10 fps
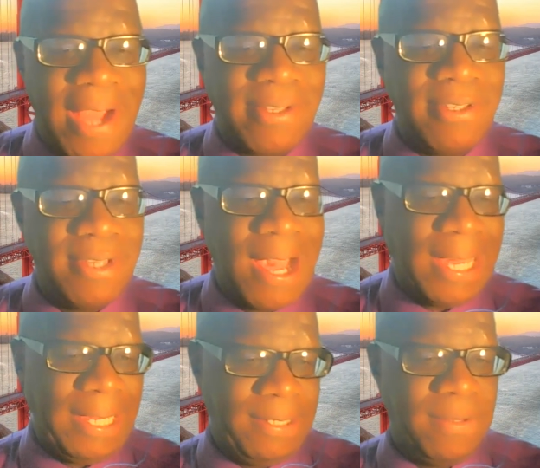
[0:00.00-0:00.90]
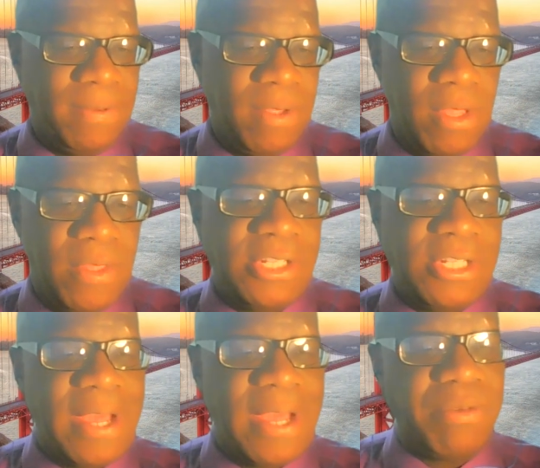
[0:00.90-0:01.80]
at 9. They
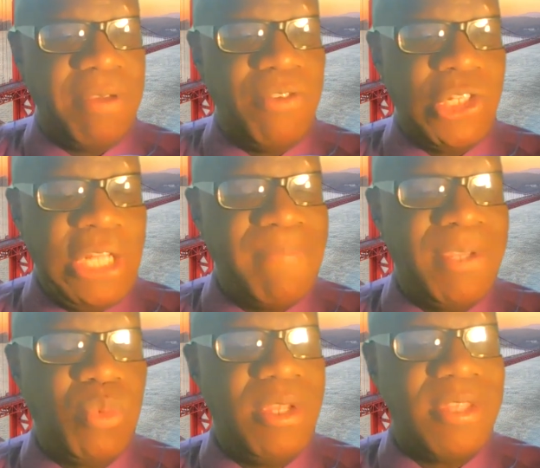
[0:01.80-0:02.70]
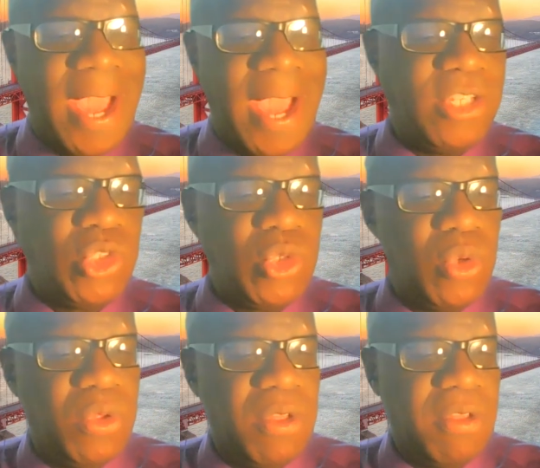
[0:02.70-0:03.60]
say that if you sleep between 9
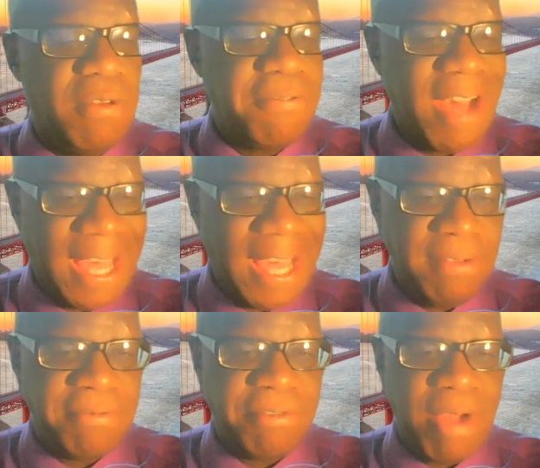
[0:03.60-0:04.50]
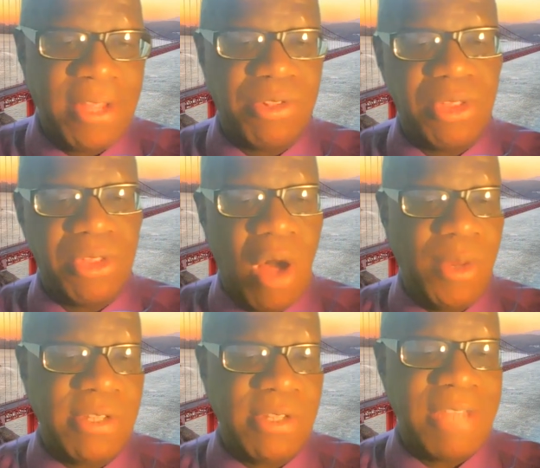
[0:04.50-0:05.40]
to 5, right? So the
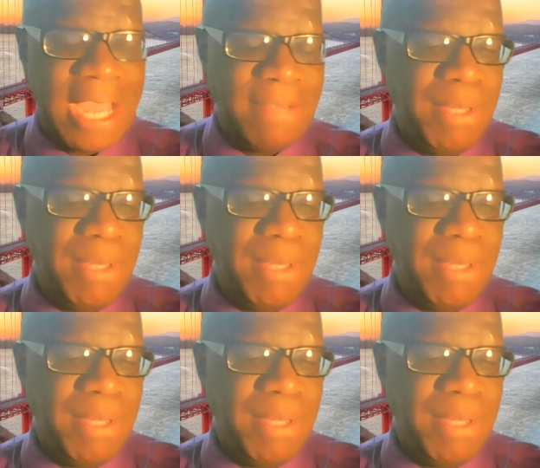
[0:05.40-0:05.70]
hours of 9